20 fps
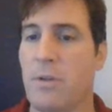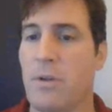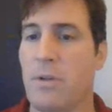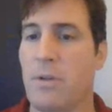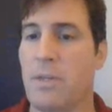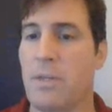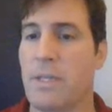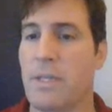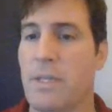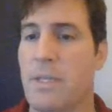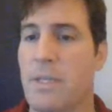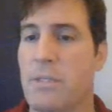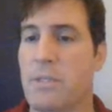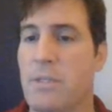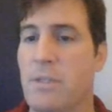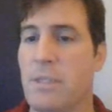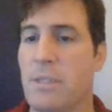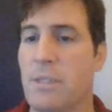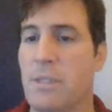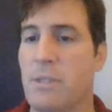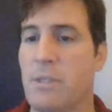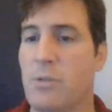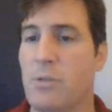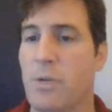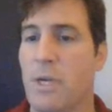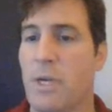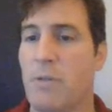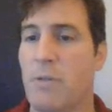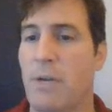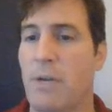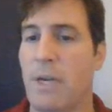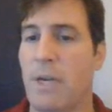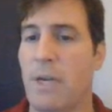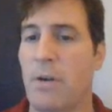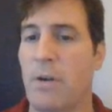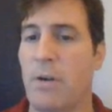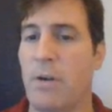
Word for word: oh, that's, that's a shortcut right now.